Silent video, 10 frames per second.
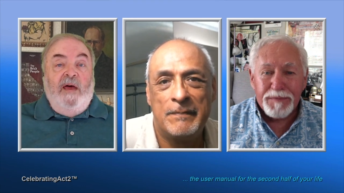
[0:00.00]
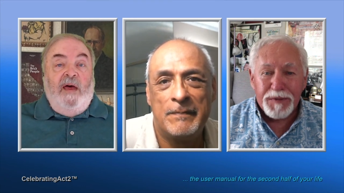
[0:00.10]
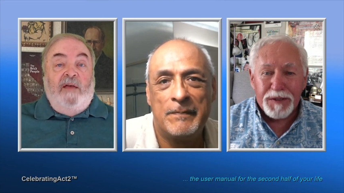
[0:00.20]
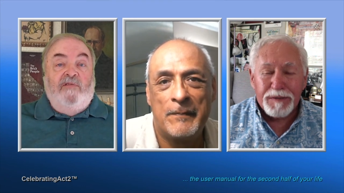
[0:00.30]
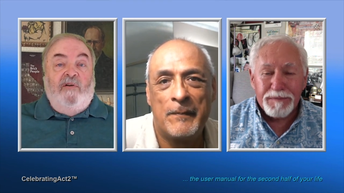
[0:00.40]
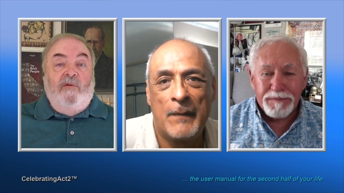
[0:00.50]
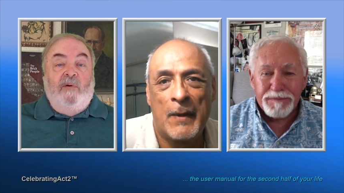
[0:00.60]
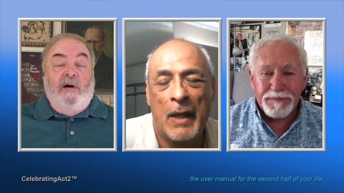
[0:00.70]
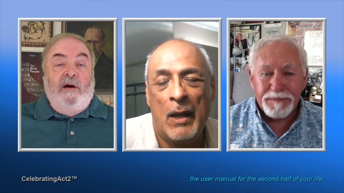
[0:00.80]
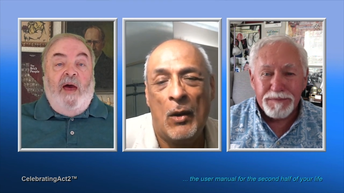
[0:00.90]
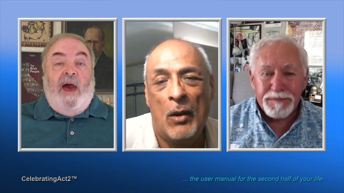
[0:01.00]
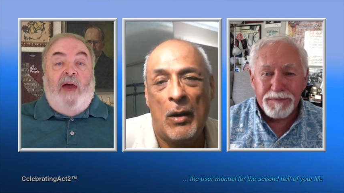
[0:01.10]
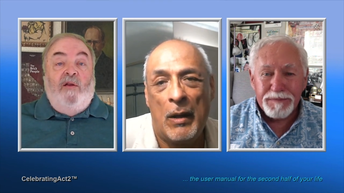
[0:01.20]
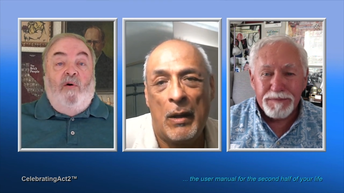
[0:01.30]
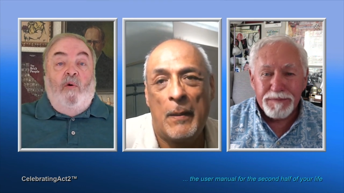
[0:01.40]
Speaker 1: So, uh,
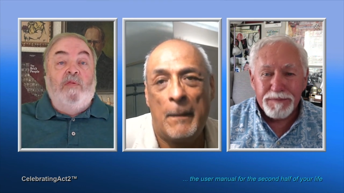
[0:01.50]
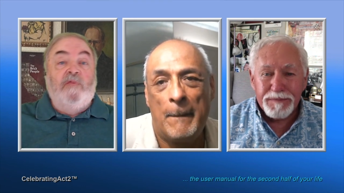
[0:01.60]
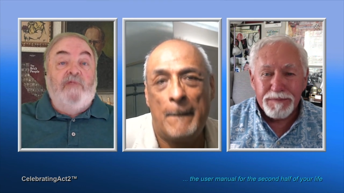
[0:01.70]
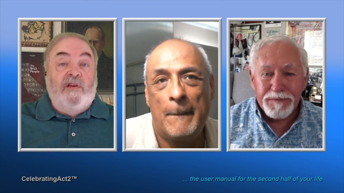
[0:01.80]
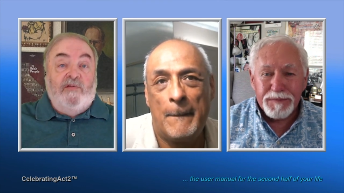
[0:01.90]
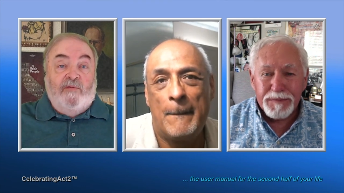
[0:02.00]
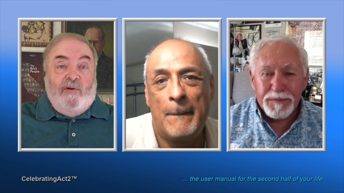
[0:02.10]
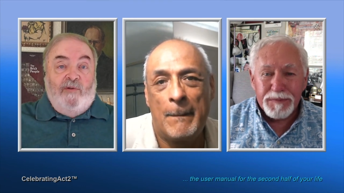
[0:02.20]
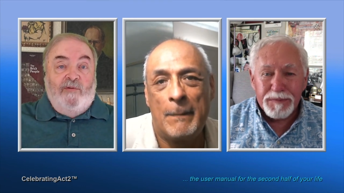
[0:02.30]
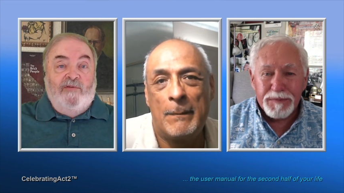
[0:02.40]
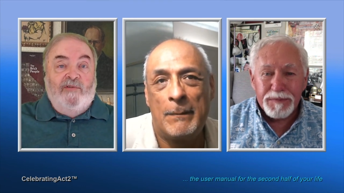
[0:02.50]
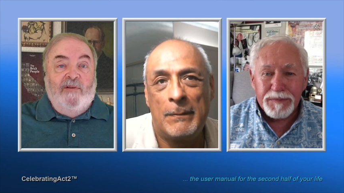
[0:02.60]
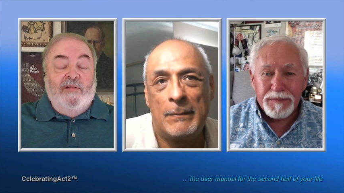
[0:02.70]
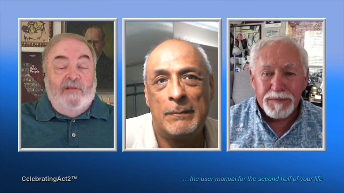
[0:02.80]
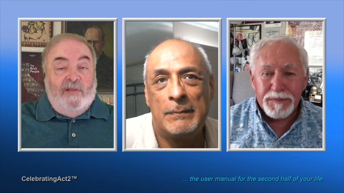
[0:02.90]
and all of these roads
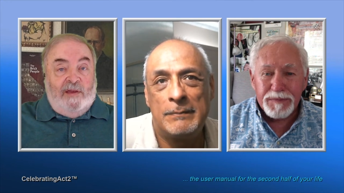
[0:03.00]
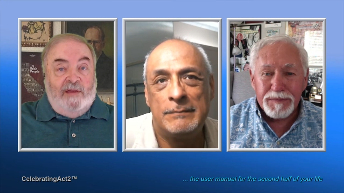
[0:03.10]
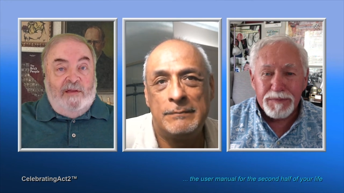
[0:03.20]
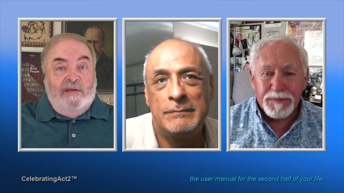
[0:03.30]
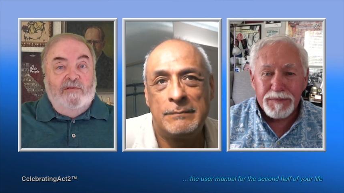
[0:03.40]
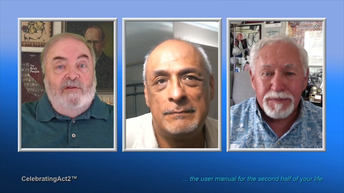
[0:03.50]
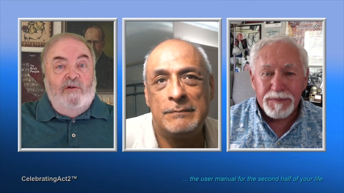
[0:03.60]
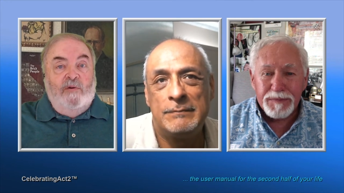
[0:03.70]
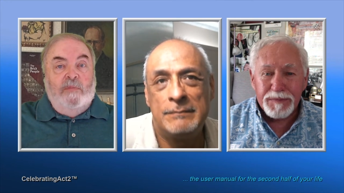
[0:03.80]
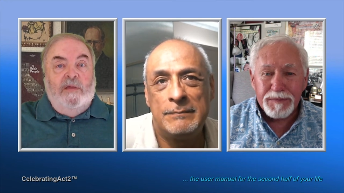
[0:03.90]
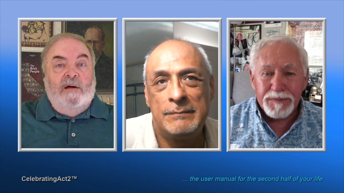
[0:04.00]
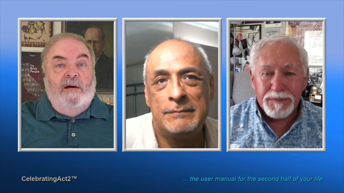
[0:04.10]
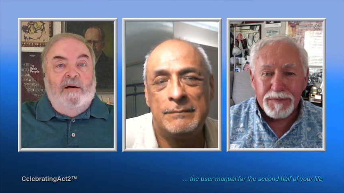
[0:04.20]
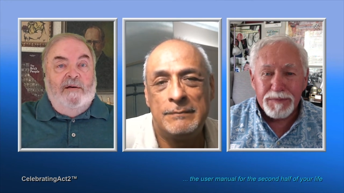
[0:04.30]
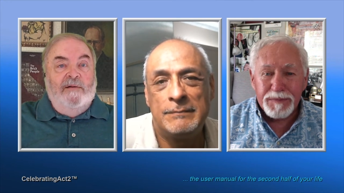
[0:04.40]
lead to your
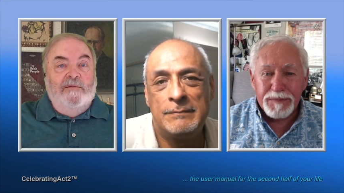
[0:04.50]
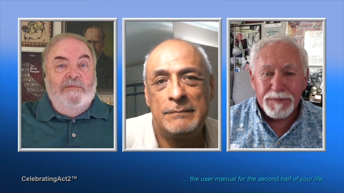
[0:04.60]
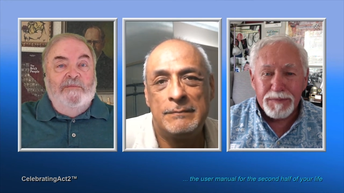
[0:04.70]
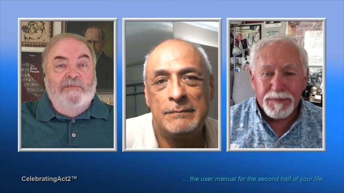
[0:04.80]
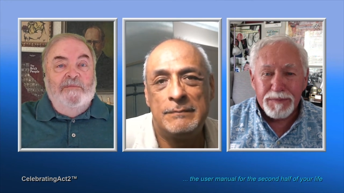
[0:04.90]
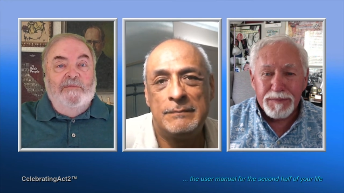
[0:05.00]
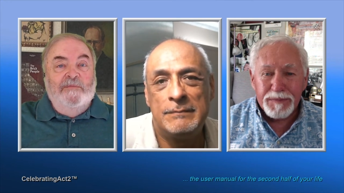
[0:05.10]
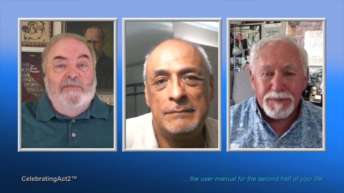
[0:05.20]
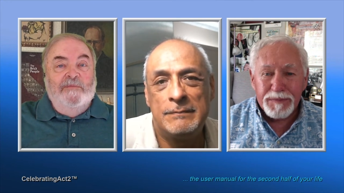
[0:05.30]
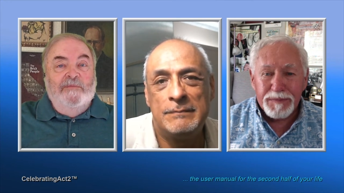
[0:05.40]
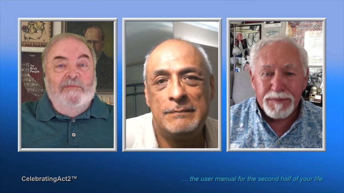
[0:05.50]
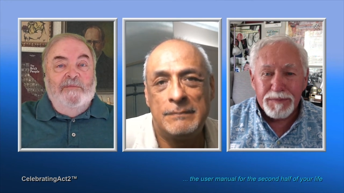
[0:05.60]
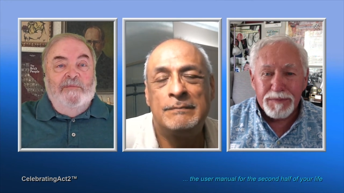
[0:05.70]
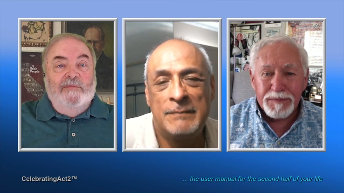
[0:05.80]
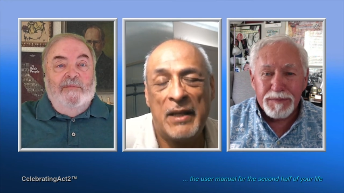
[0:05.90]
blog.
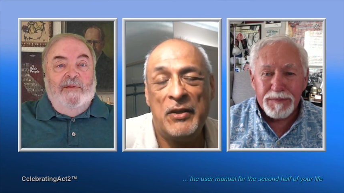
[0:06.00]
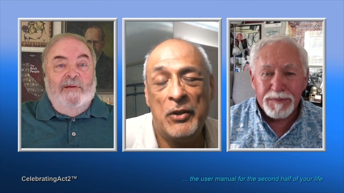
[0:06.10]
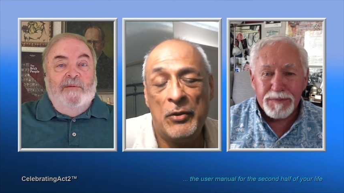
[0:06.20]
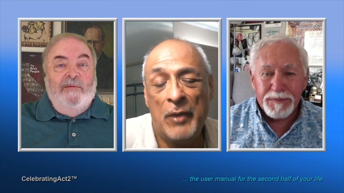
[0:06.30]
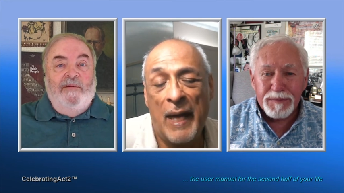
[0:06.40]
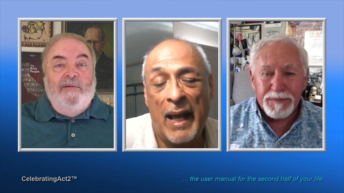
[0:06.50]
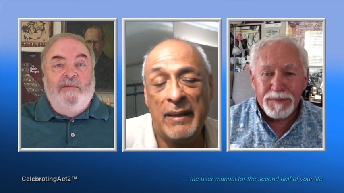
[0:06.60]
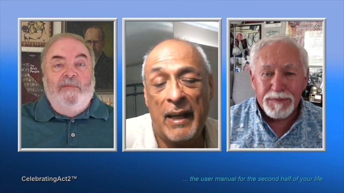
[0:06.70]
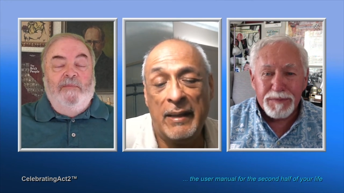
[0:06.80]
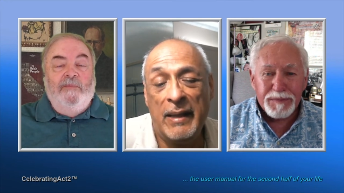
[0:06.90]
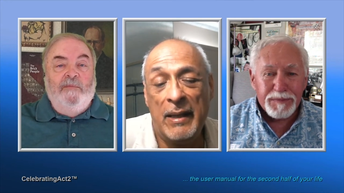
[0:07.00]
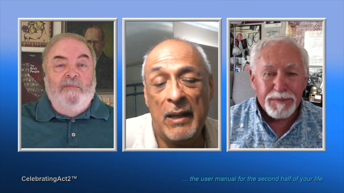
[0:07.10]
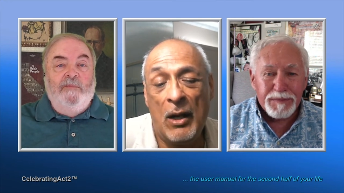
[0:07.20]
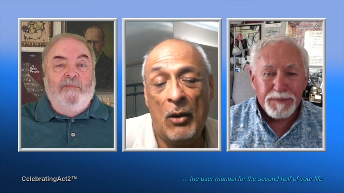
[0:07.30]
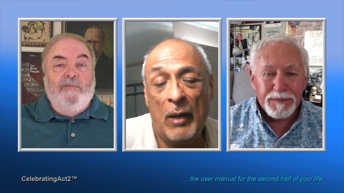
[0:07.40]
Speaker 2: Mm-hmm. They do. And,
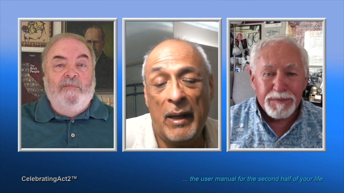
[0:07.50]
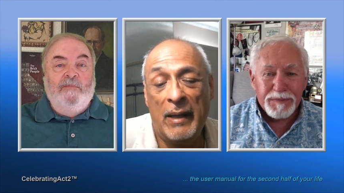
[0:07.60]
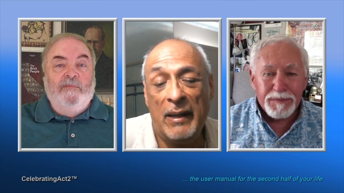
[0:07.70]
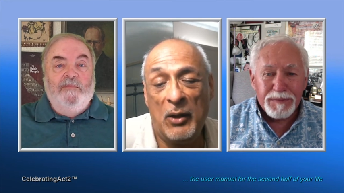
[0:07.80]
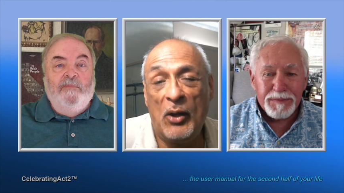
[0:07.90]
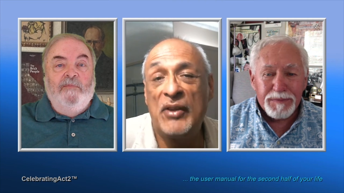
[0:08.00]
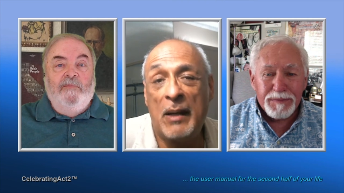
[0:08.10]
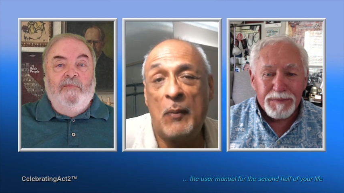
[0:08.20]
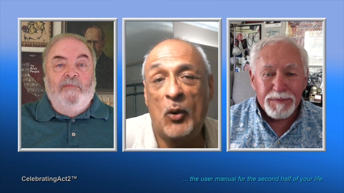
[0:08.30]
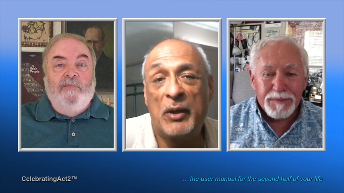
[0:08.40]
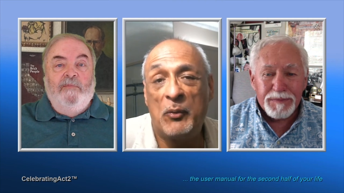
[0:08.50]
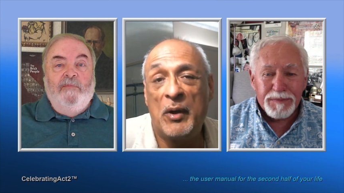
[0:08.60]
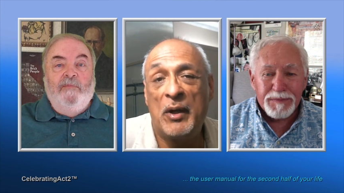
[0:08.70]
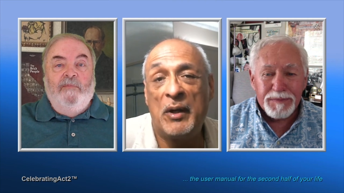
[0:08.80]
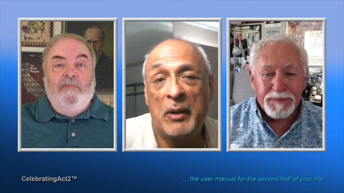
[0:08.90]
you know, it looks like I'm
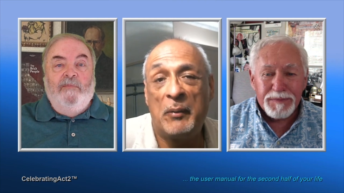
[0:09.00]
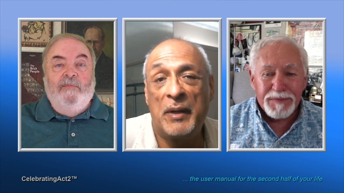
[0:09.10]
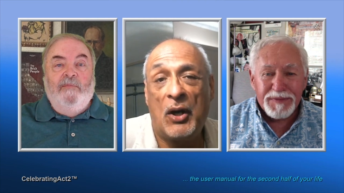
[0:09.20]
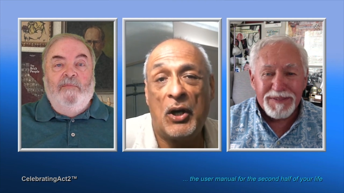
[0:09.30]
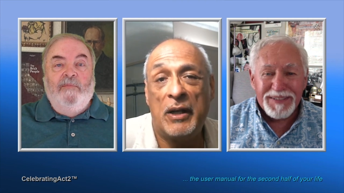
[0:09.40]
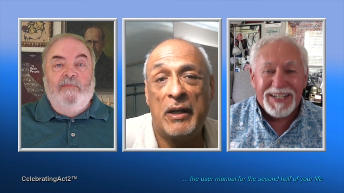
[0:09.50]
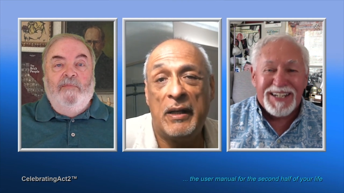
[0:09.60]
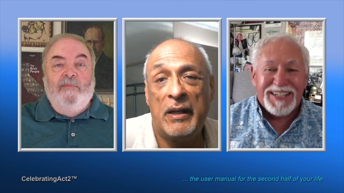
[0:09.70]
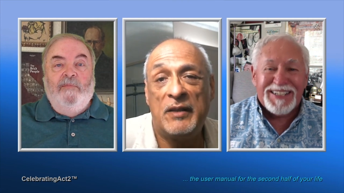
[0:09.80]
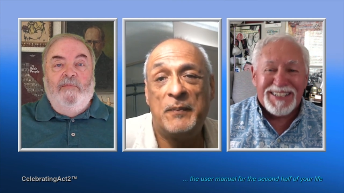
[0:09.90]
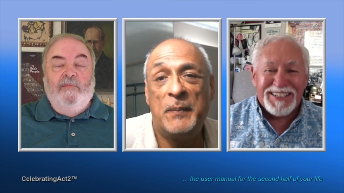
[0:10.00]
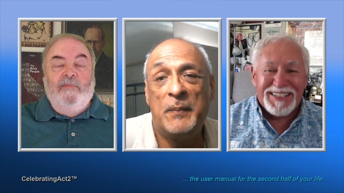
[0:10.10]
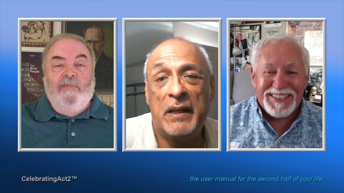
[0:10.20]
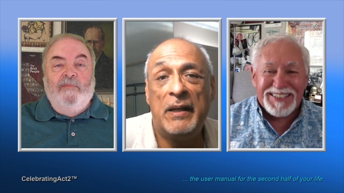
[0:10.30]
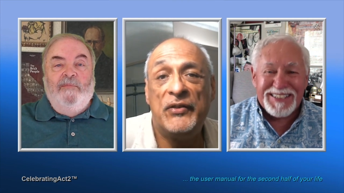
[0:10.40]
working really, really hard. It's
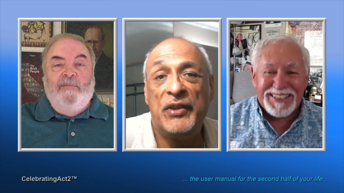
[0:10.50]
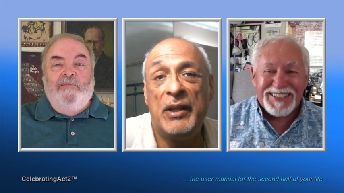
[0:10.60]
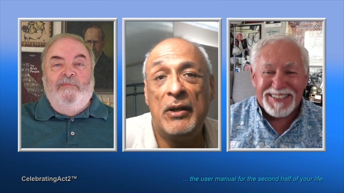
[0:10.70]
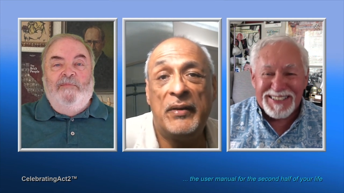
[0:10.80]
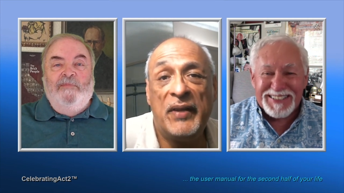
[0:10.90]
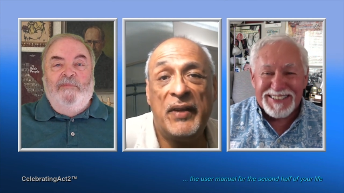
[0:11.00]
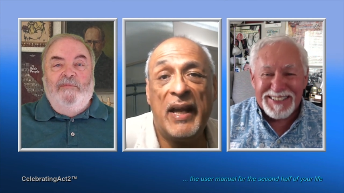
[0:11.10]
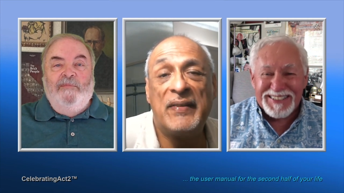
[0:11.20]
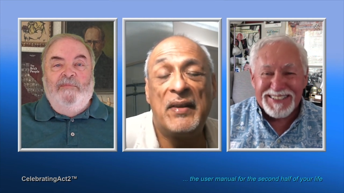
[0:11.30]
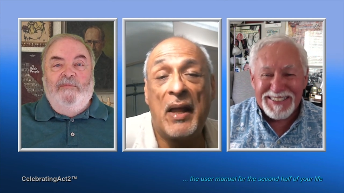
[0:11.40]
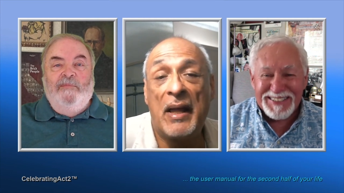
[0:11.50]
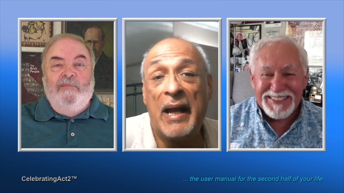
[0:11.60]
because, you know, it takes a lot